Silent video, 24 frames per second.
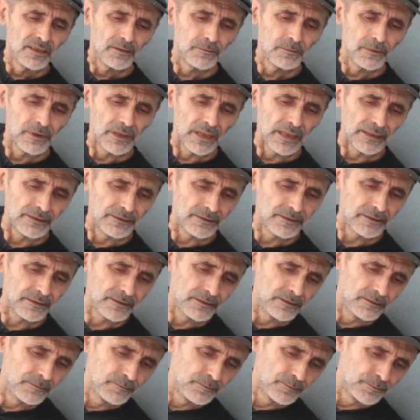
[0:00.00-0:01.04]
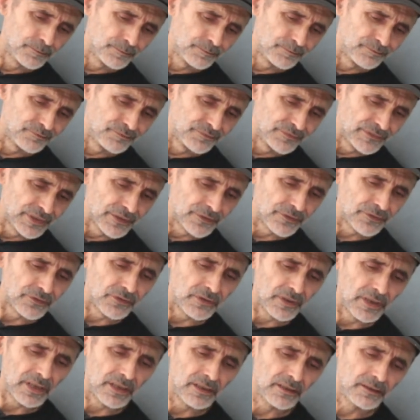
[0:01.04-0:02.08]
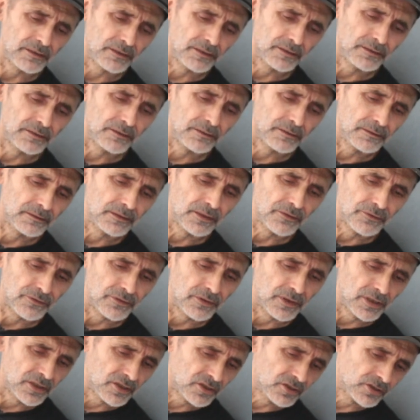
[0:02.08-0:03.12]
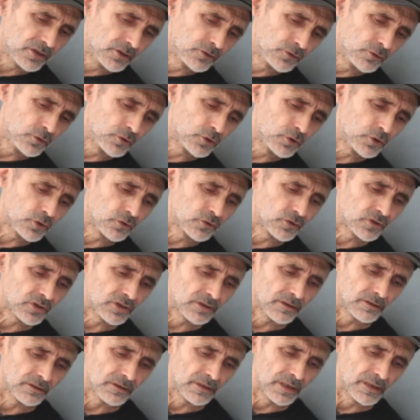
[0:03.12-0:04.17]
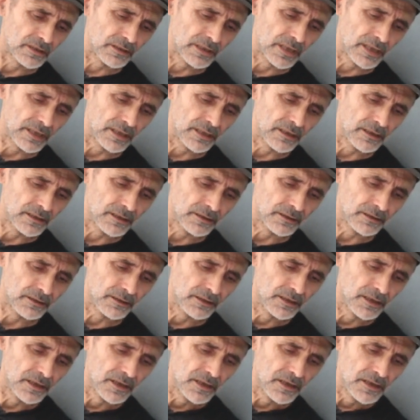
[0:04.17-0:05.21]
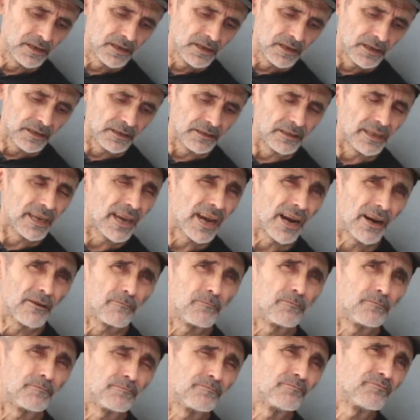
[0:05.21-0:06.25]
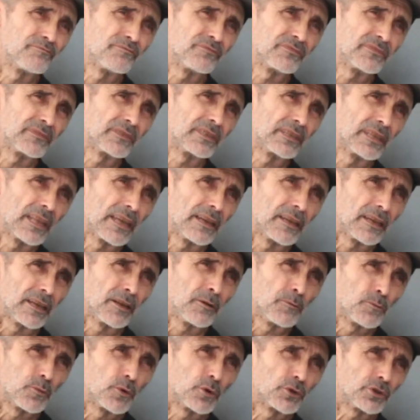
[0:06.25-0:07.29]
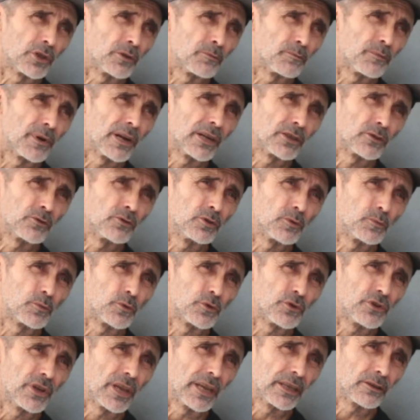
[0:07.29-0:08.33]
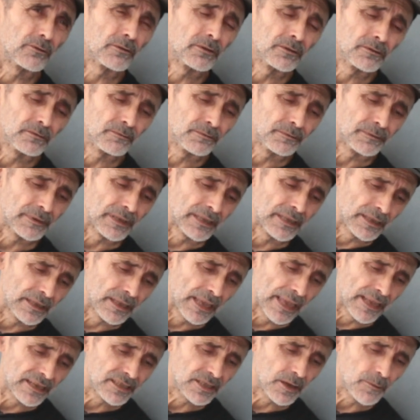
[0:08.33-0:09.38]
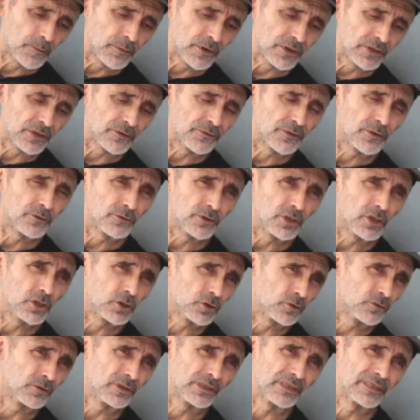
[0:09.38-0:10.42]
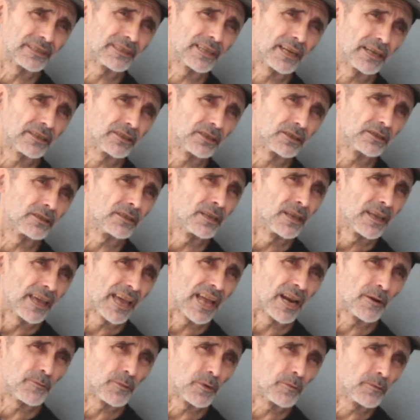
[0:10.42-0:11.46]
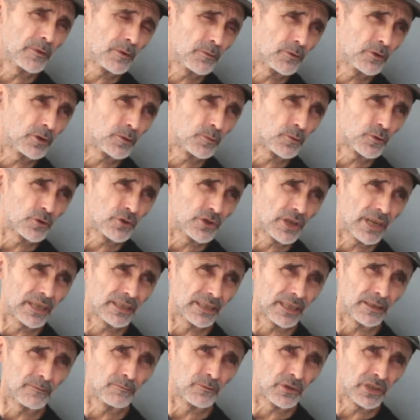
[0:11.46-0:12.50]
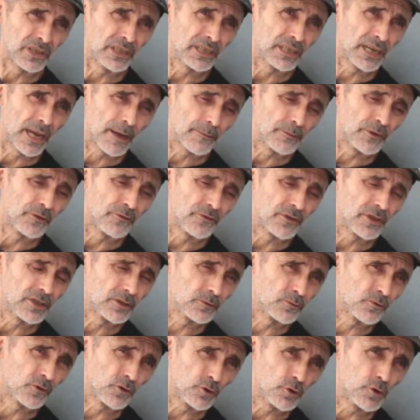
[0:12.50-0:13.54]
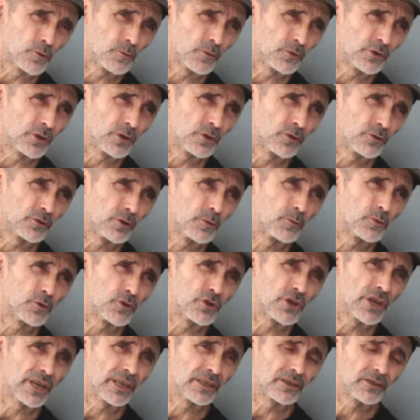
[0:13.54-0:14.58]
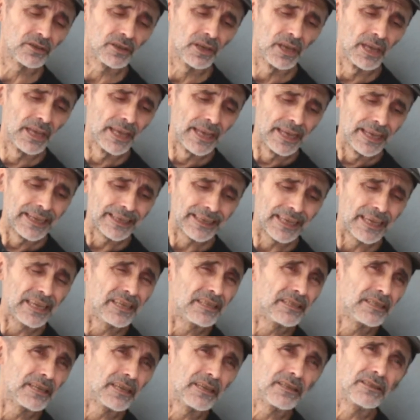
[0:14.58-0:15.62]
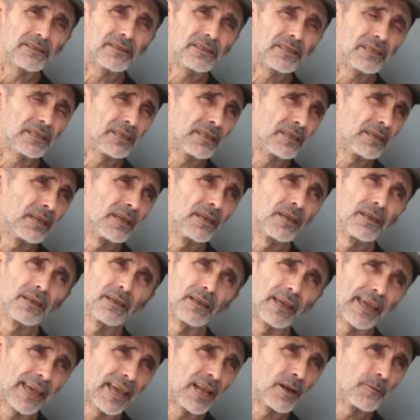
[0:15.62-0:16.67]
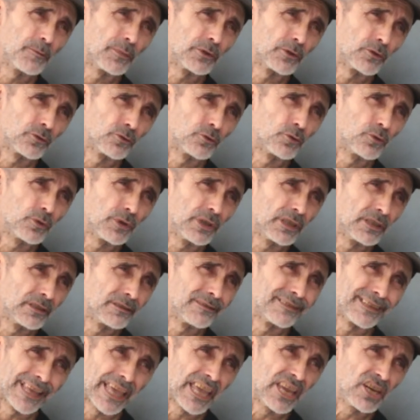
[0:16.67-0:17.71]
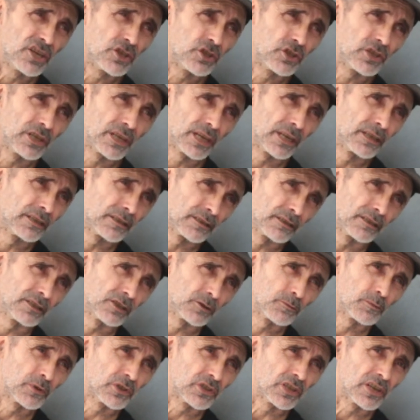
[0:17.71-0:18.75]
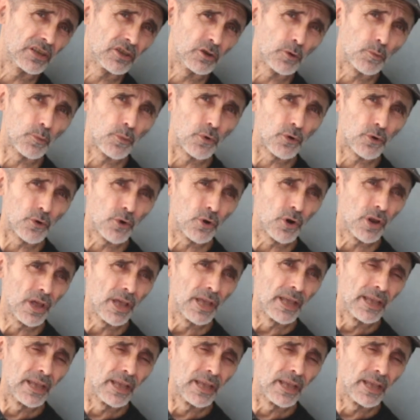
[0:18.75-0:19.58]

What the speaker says: But the three institutions, they are an important part on the project. When El Salvador Foundation started helping me with the project and bringing up the first volume on the project, KCAC helped on doing Asia and especially Nepal,